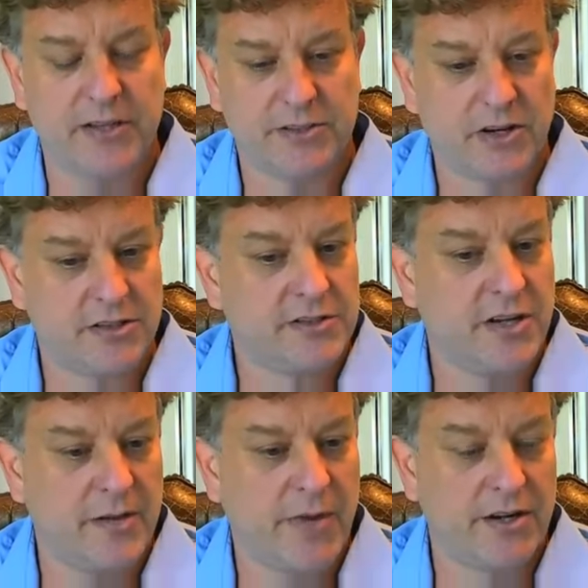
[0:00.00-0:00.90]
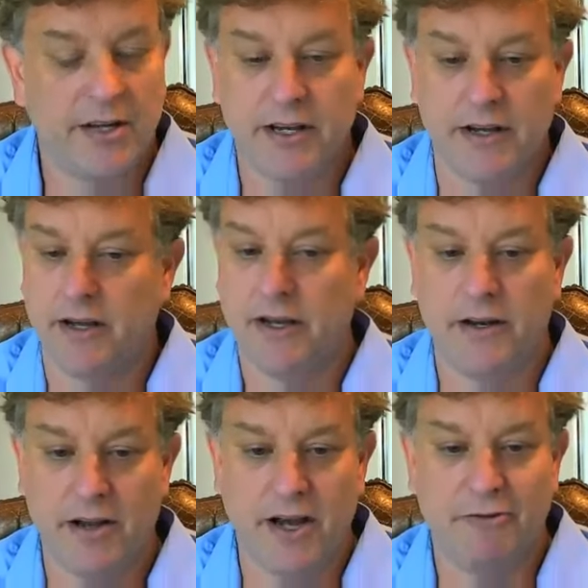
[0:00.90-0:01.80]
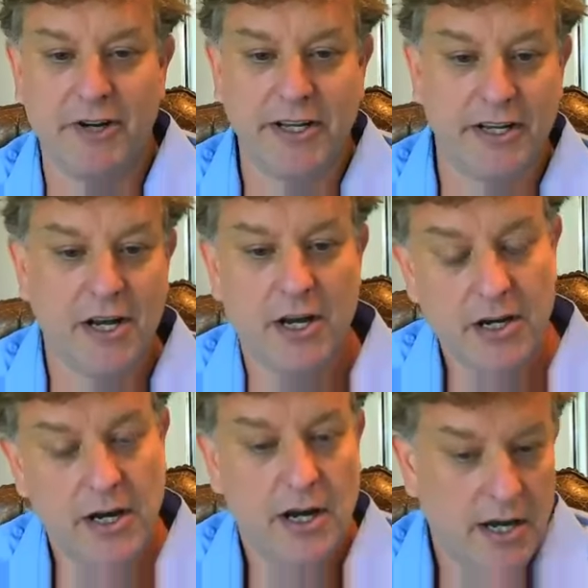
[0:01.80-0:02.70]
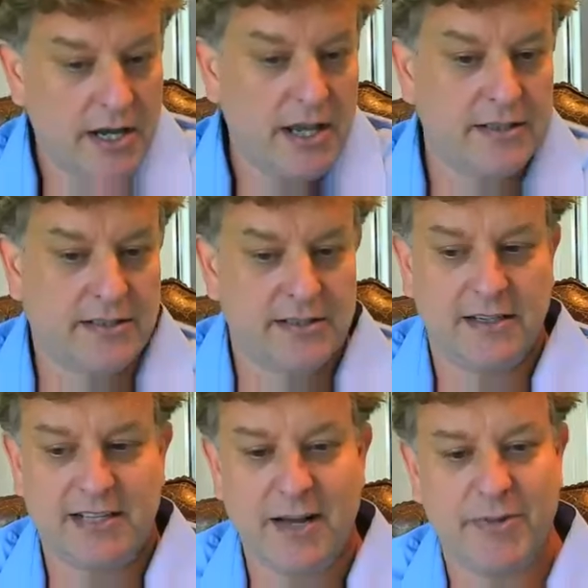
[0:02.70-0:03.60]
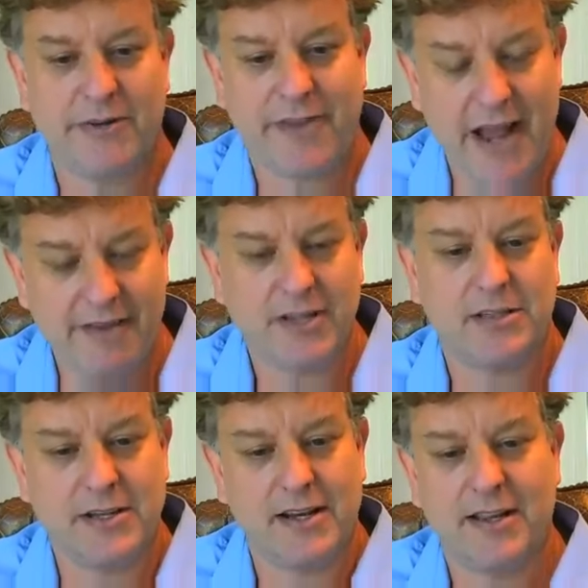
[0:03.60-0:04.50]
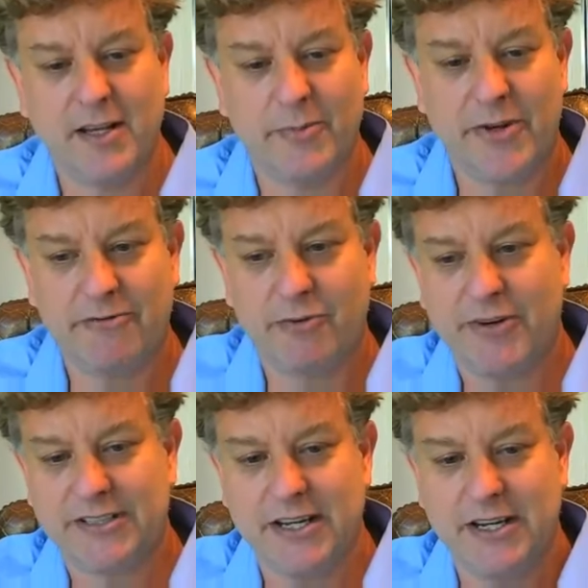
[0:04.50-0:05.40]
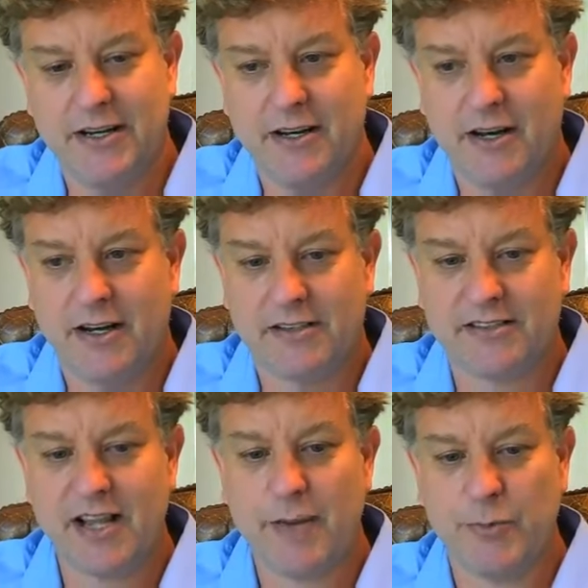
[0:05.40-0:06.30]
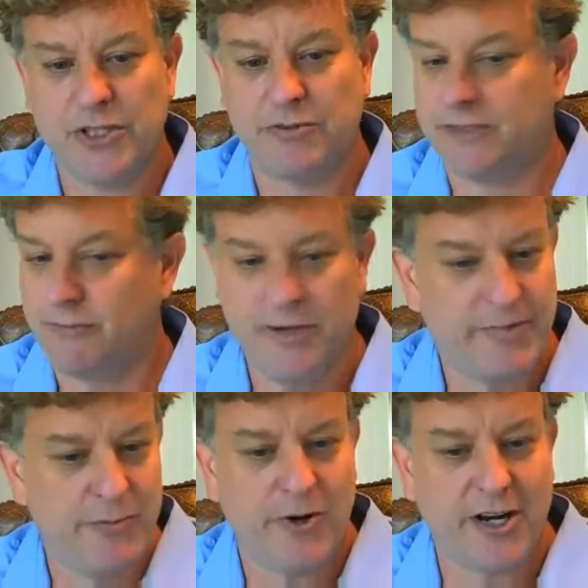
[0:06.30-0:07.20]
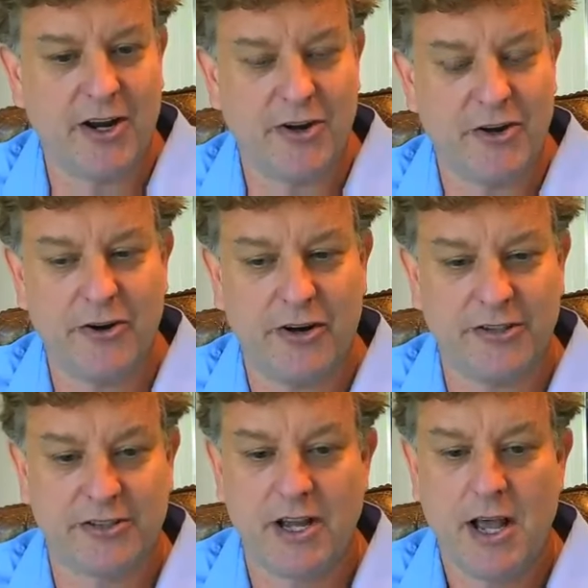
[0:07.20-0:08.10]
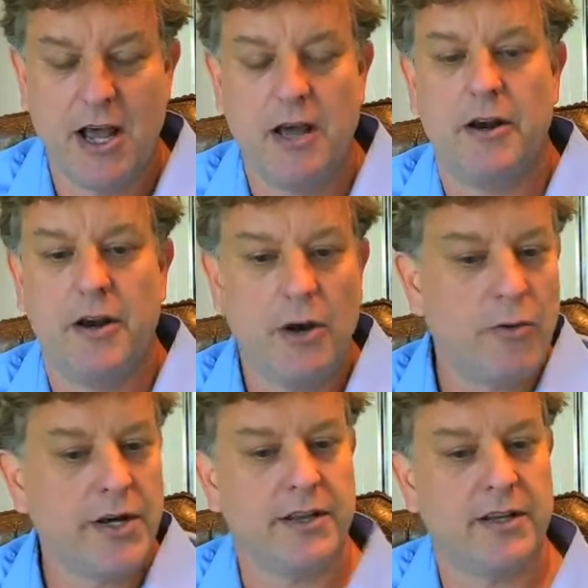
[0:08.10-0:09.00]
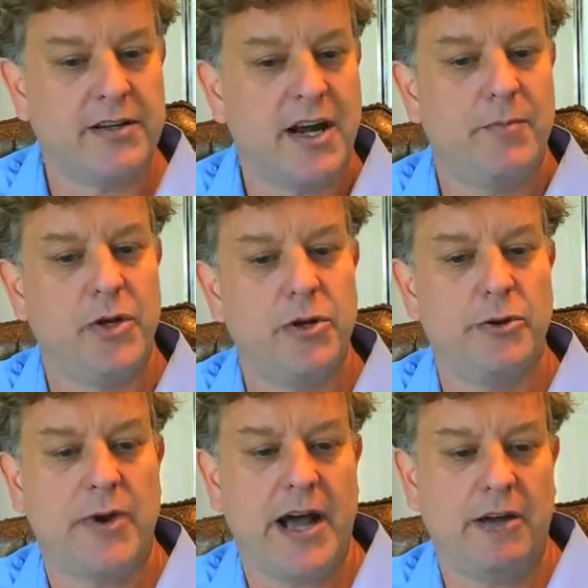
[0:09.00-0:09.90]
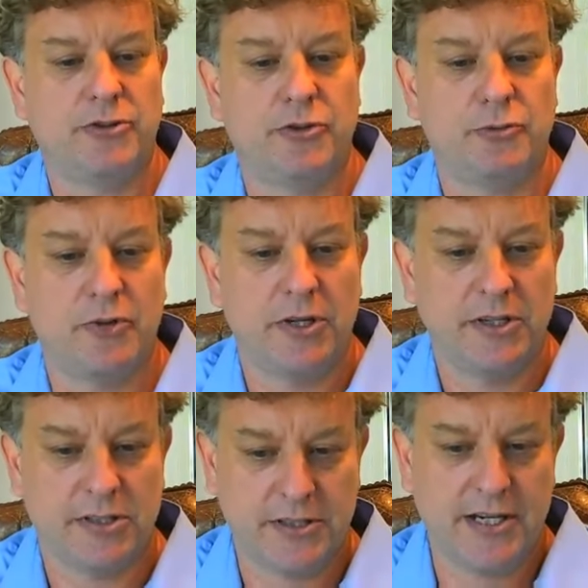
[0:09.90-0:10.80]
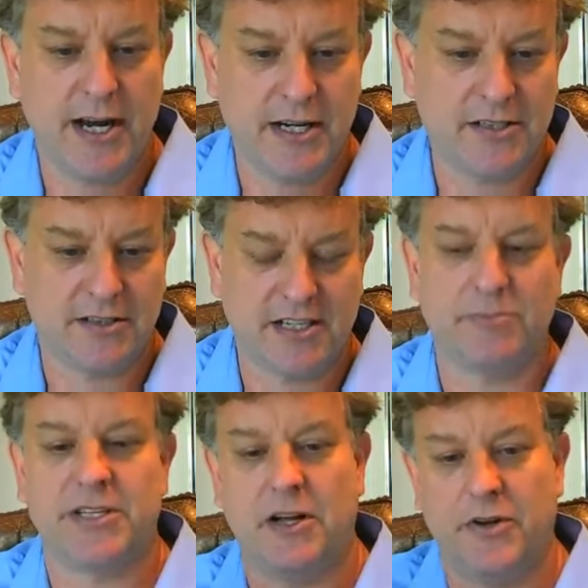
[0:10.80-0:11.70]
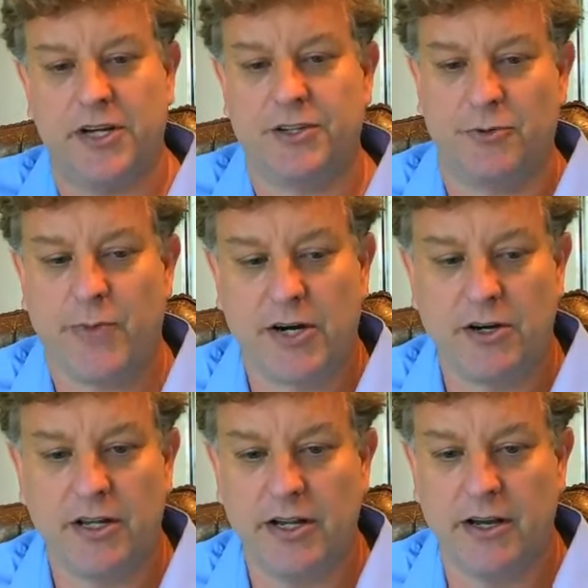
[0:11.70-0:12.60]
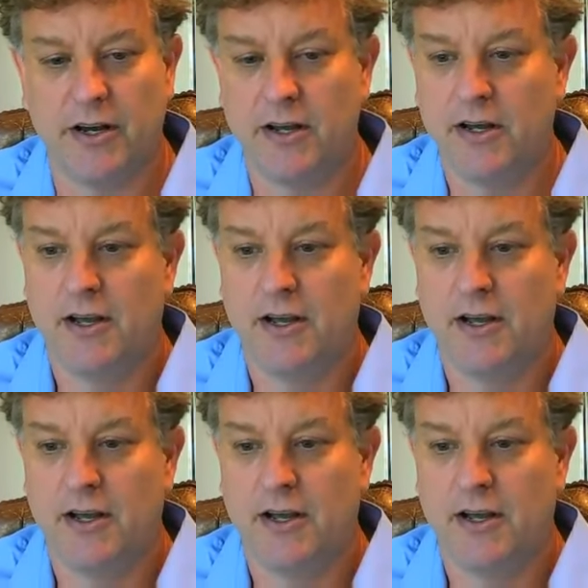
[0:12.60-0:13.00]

start to study microglia. And really, again, this is an example of having to take a little bit of a risky step, which was we've been working on neurons. No one at the time knew how to change a stem cell into a microglia,